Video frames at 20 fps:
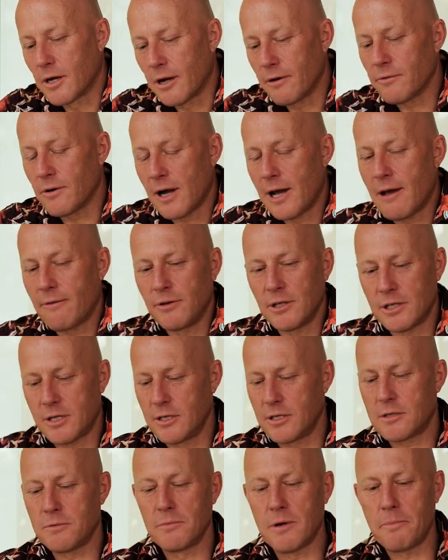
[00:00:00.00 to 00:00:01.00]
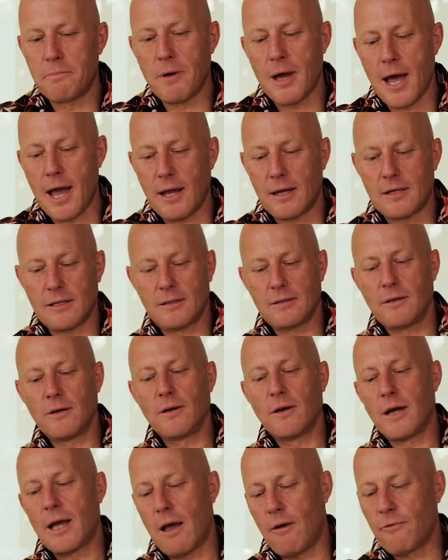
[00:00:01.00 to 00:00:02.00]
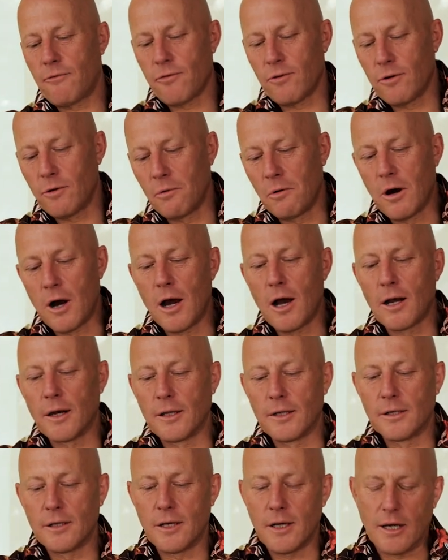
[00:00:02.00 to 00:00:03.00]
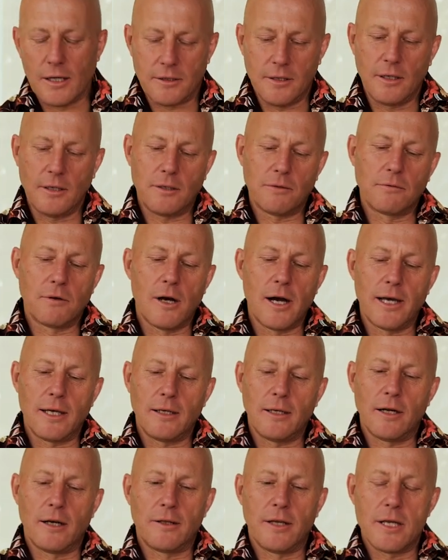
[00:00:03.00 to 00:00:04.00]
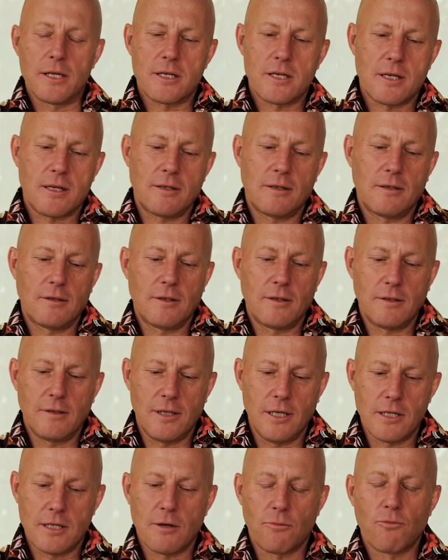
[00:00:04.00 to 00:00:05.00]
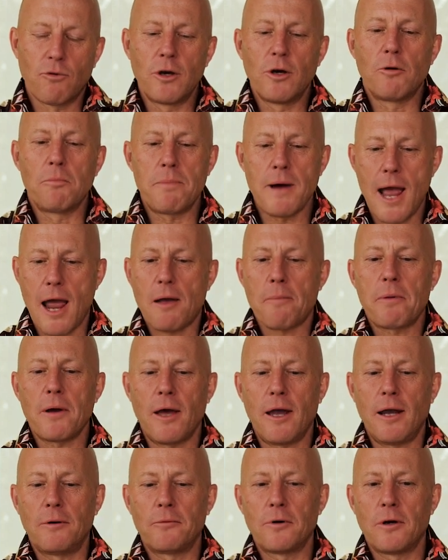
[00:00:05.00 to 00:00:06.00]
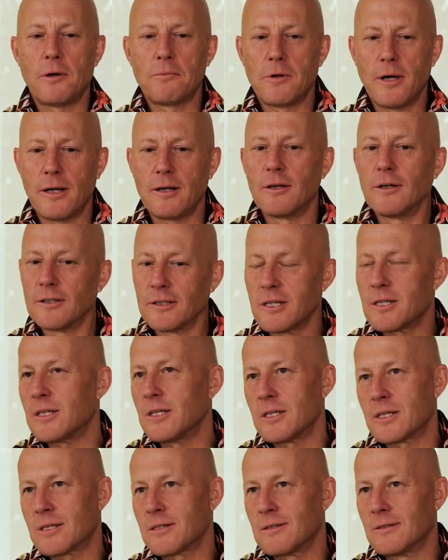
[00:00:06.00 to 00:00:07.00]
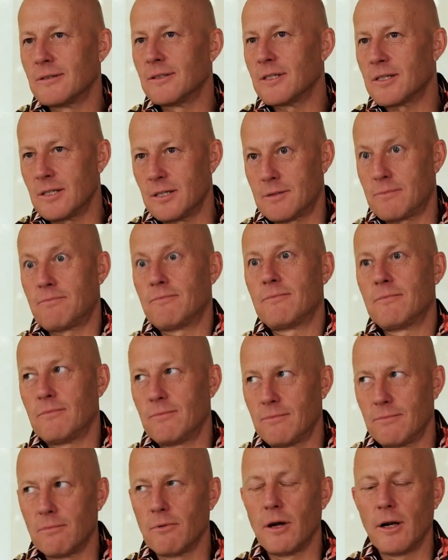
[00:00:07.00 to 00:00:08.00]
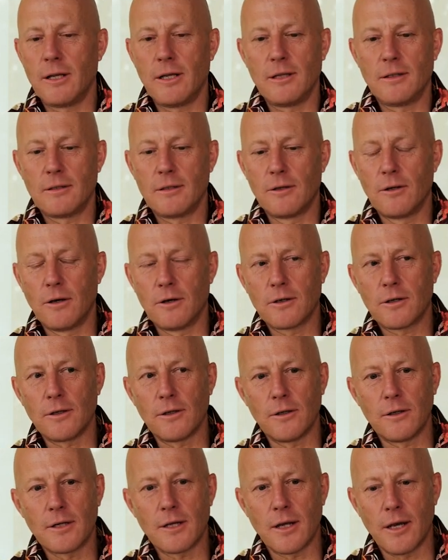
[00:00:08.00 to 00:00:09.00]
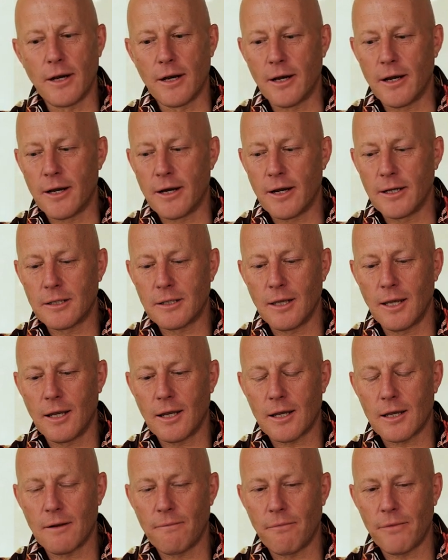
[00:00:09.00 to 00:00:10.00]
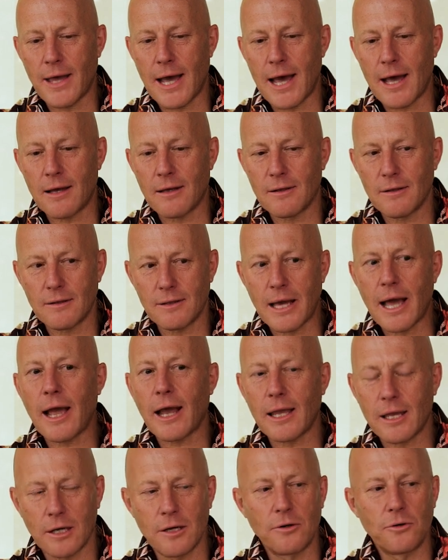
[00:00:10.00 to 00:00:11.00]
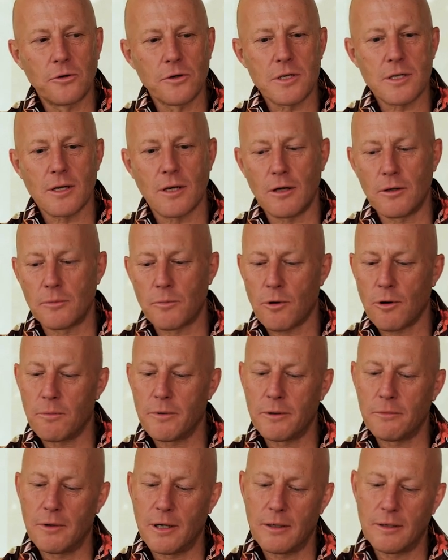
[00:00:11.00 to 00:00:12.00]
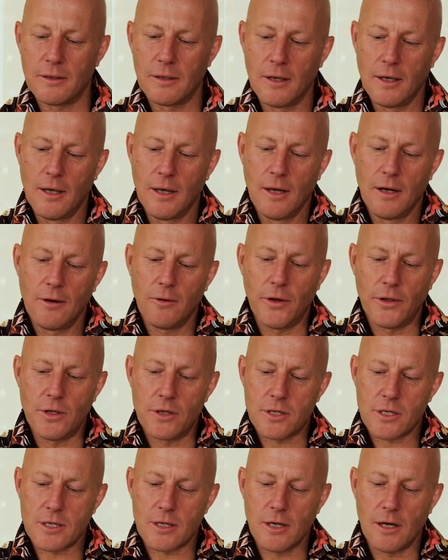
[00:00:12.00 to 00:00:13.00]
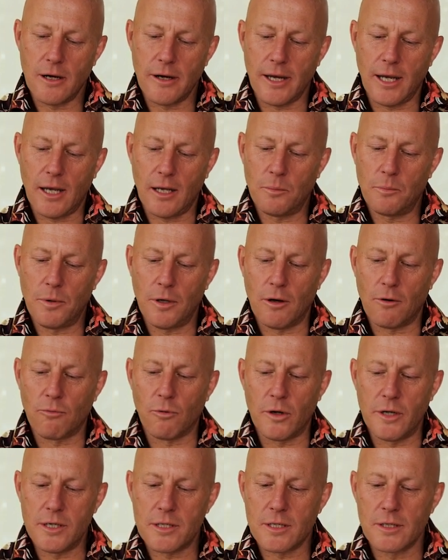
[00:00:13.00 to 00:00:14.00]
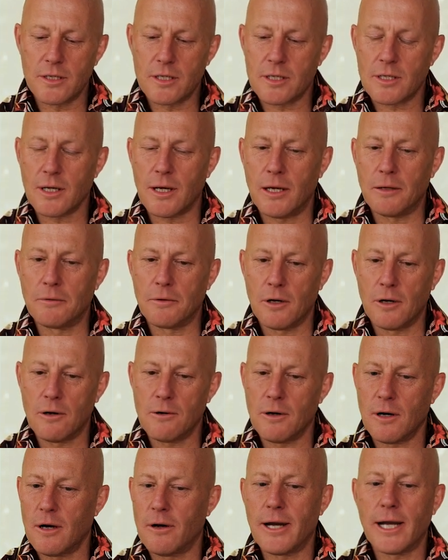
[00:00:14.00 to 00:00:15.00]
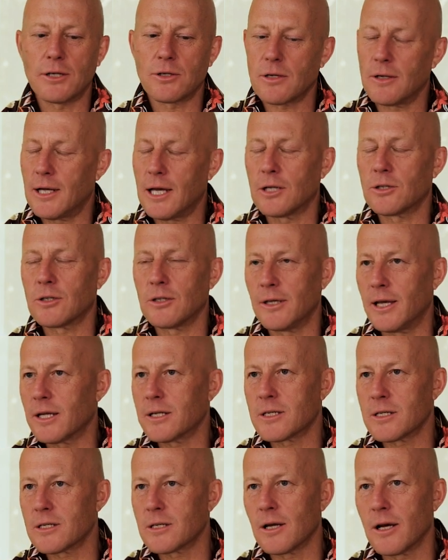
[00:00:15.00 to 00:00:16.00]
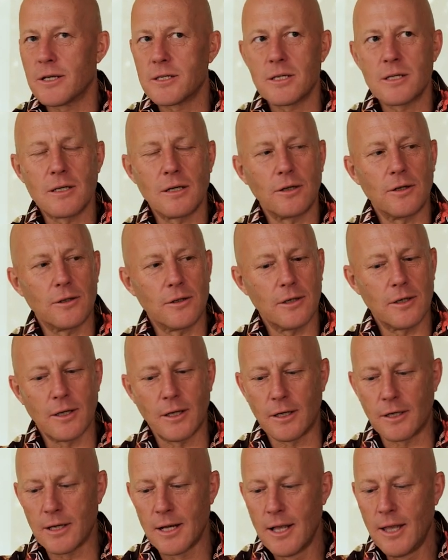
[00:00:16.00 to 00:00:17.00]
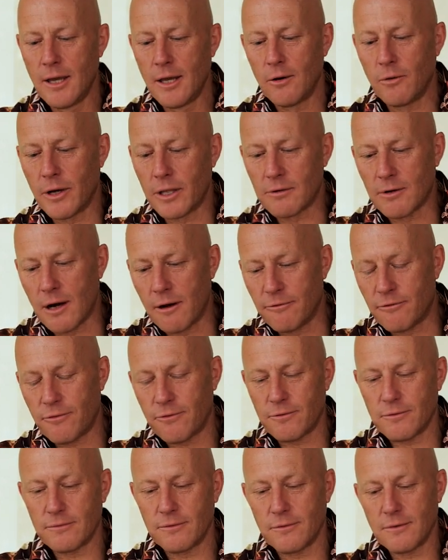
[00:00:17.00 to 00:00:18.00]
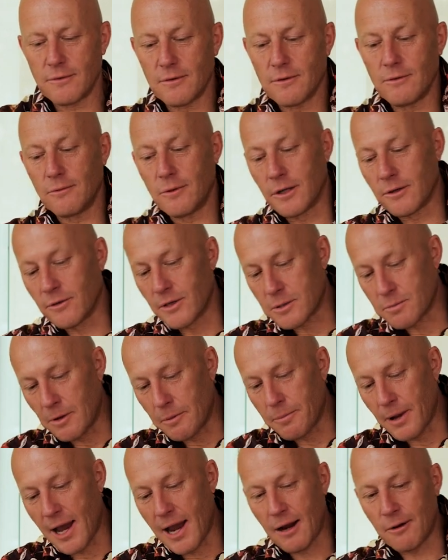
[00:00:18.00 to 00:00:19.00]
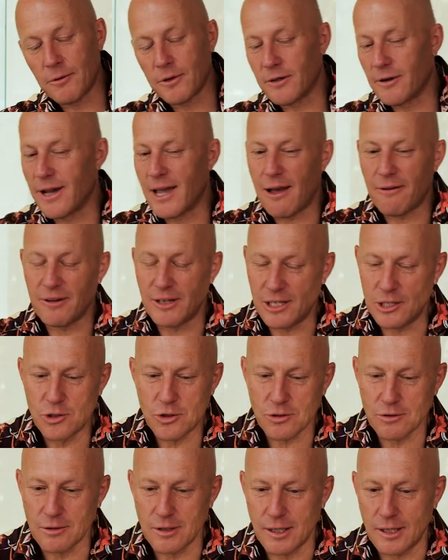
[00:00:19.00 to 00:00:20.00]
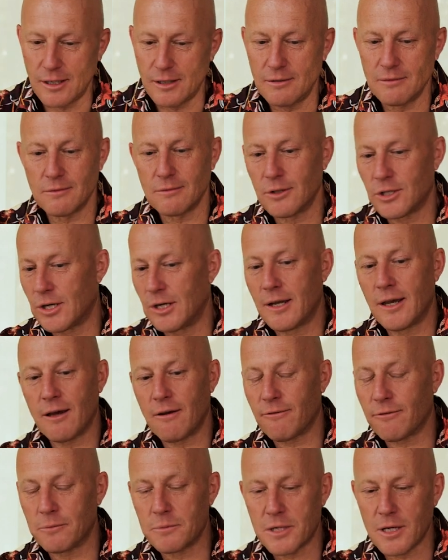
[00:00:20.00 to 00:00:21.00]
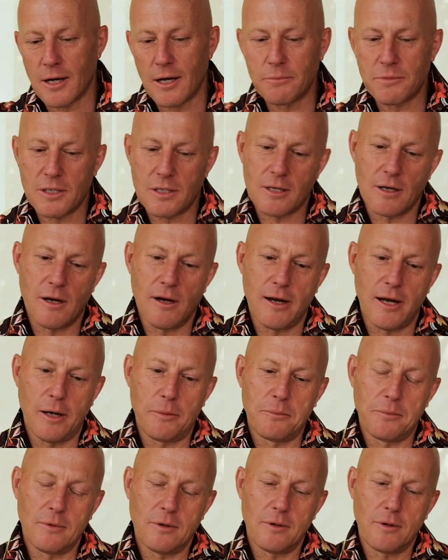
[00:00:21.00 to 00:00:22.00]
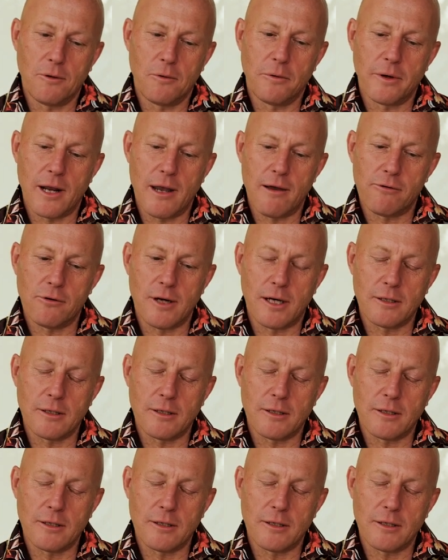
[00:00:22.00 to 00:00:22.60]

I, have issues with my back, I have for a while, and, I think you're right. You know, there's there's the real back pain where I'm like, look, this is this is really not good, and I, and I think that that can also probably when when you're starting be a reason to say, well, oh, actually, actually exercise isn't good, and whether I've whether it's my back, whether I have an injury, which you get from time to time, or whatever.